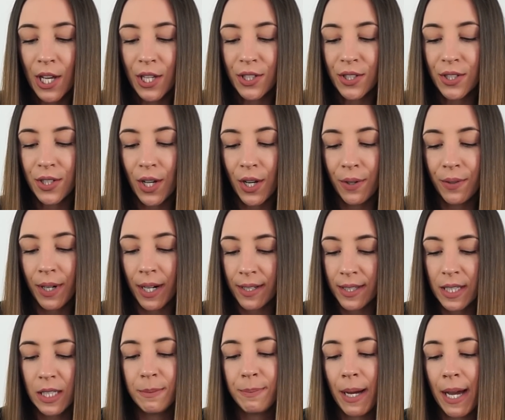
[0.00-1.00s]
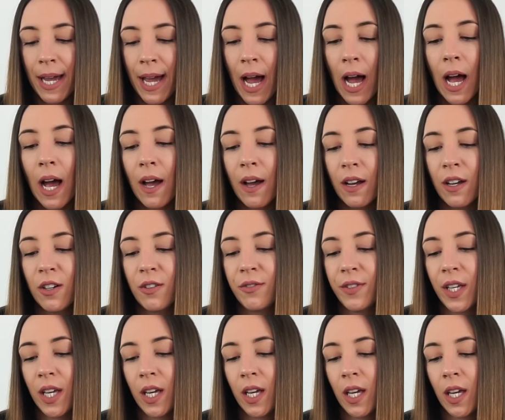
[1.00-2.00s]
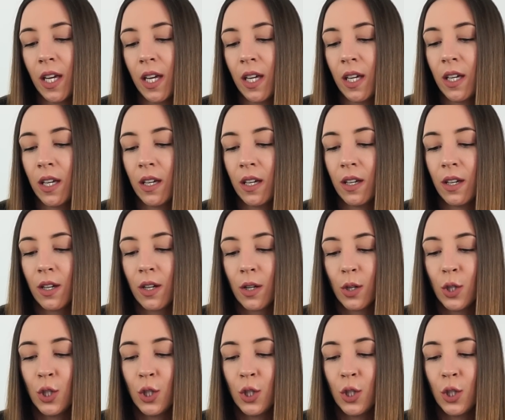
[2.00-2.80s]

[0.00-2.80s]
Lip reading: So next up I have a